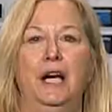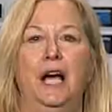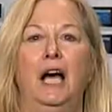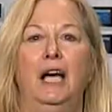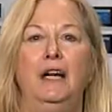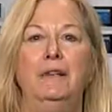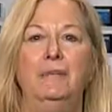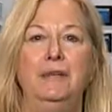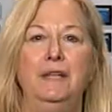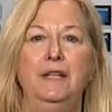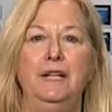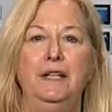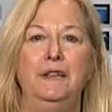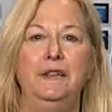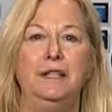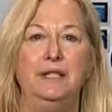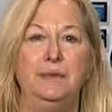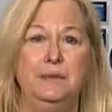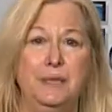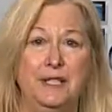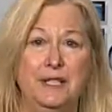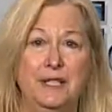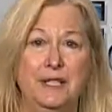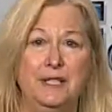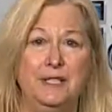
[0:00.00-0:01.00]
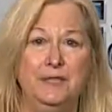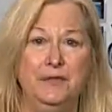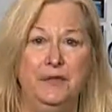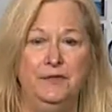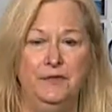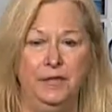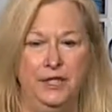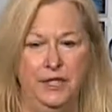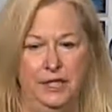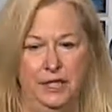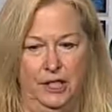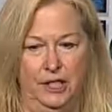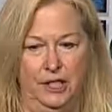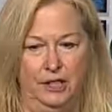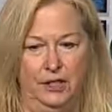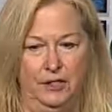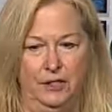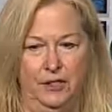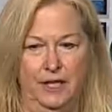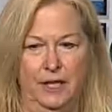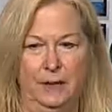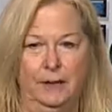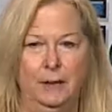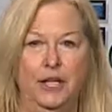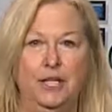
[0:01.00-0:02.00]
I've been in this business 15
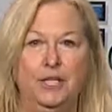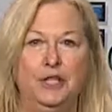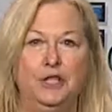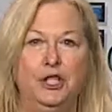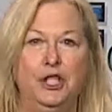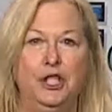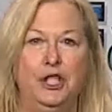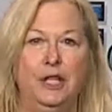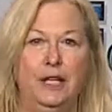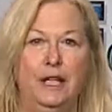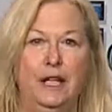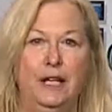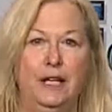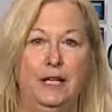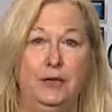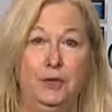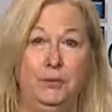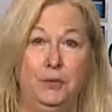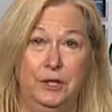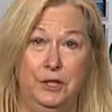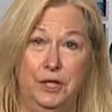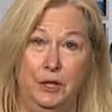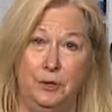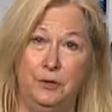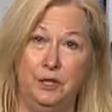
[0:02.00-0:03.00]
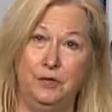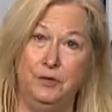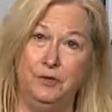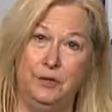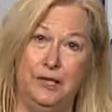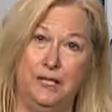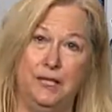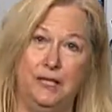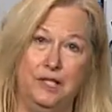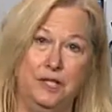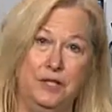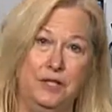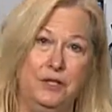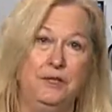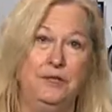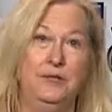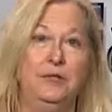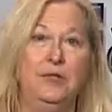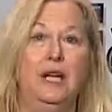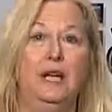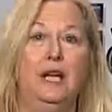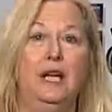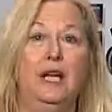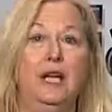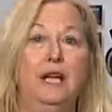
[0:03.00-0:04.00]
years, and when I started out, I would go to trade shows,
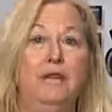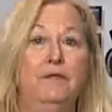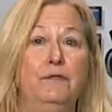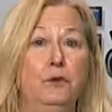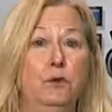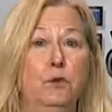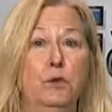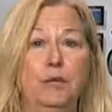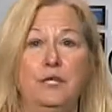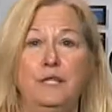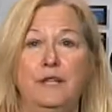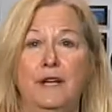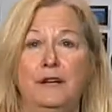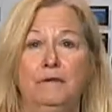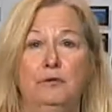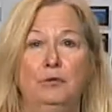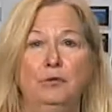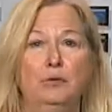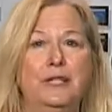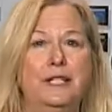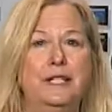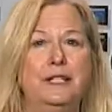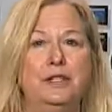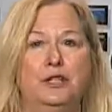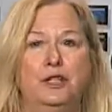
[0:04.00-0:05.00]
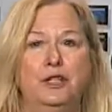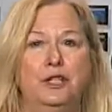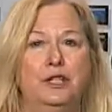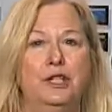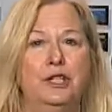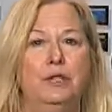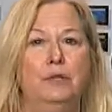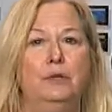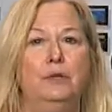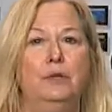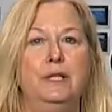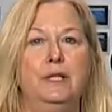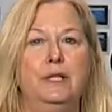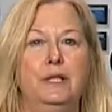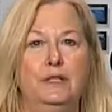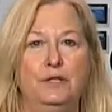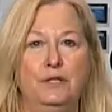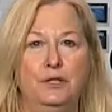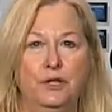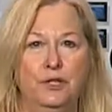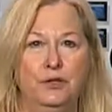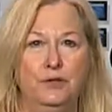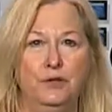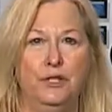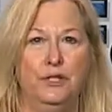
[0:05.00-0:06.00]
and I of course have researched,
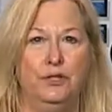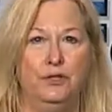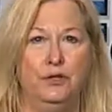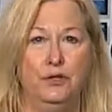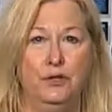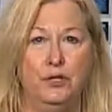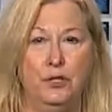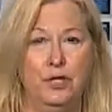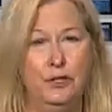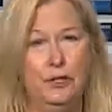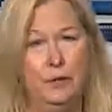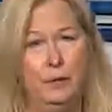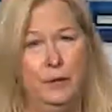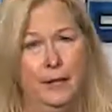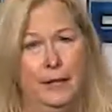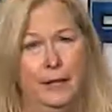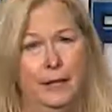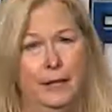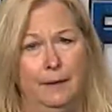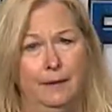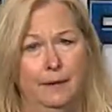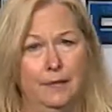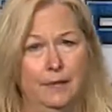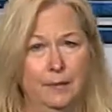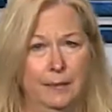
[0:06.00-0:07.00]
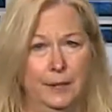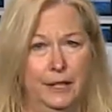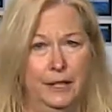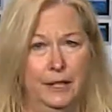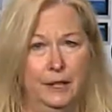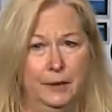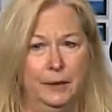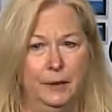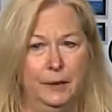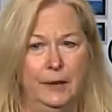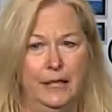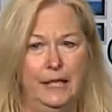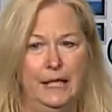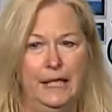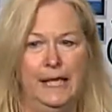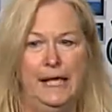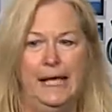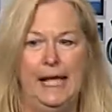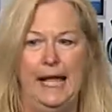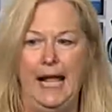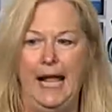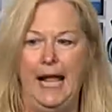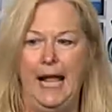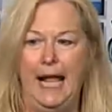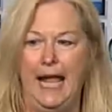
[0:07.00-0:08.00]
researched, researched. That's who I am. That's what I do.
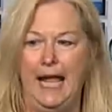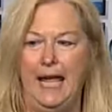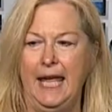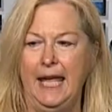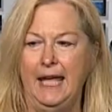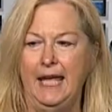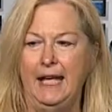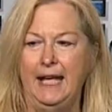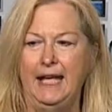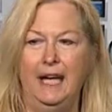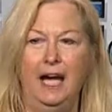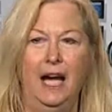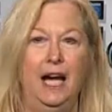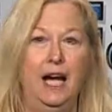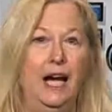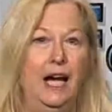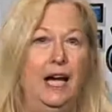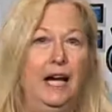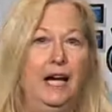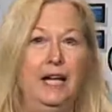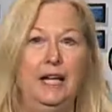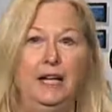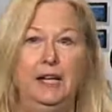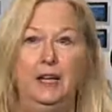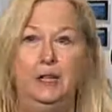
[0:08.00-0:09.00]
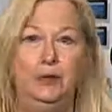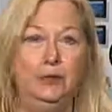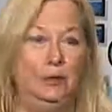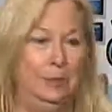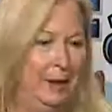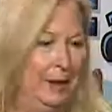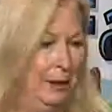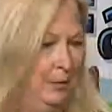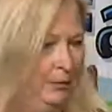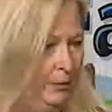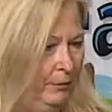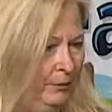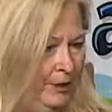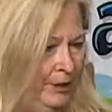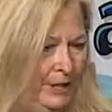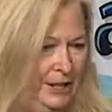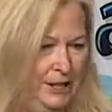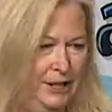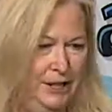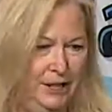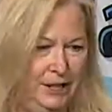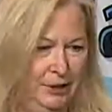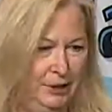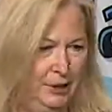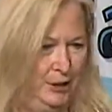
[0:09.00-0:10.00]
And I knew about Maria
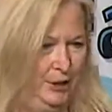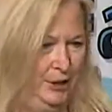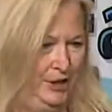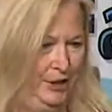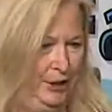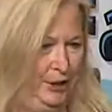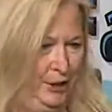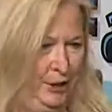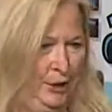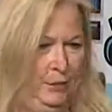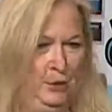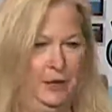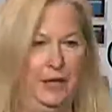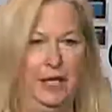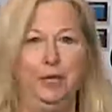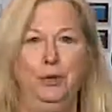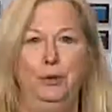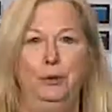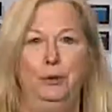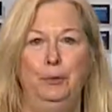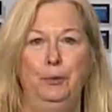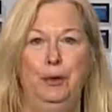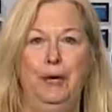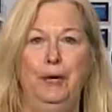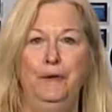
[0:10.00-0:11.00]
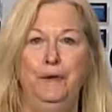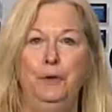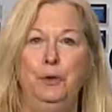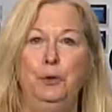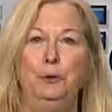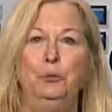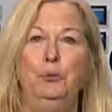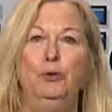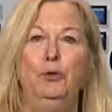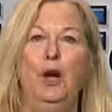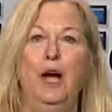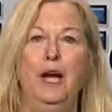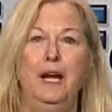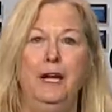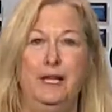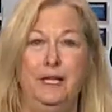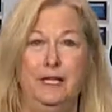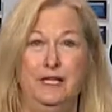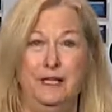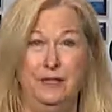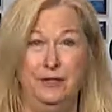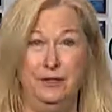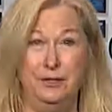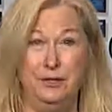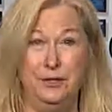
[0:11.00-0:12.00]
years ago, and I knew about their
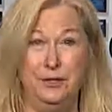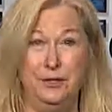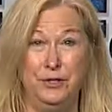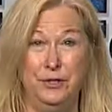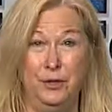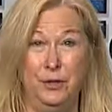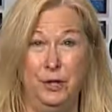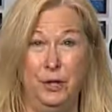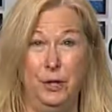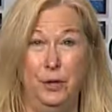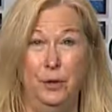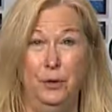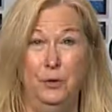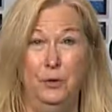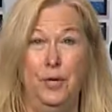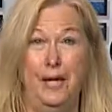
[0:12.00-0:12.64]
products years ago,